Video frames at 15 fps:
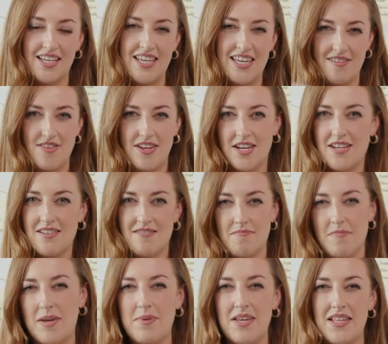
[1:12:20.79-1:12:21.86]
give in,
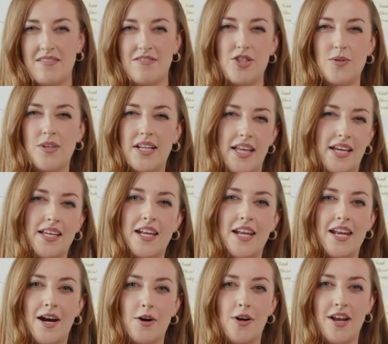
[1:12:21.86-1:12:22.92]
maybe do it like in an
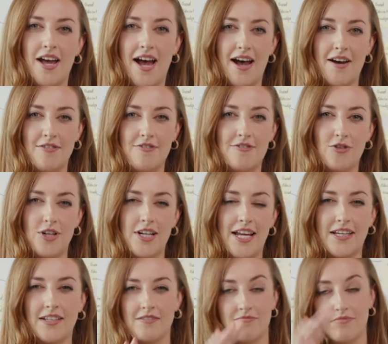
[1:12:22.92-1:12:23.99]
hour and a half or
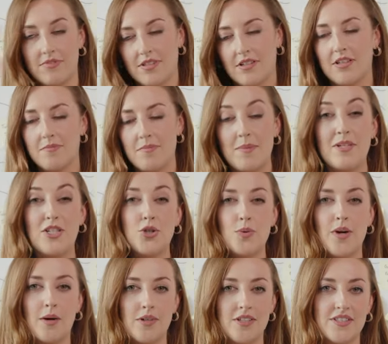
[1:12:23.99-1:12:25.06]
maybe 2
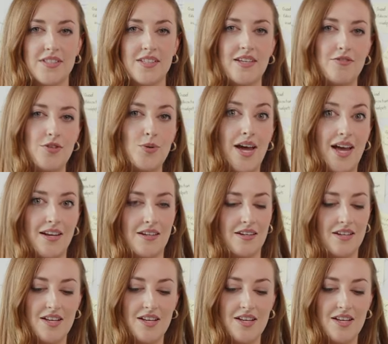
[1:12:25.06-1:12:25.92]
hours if you can,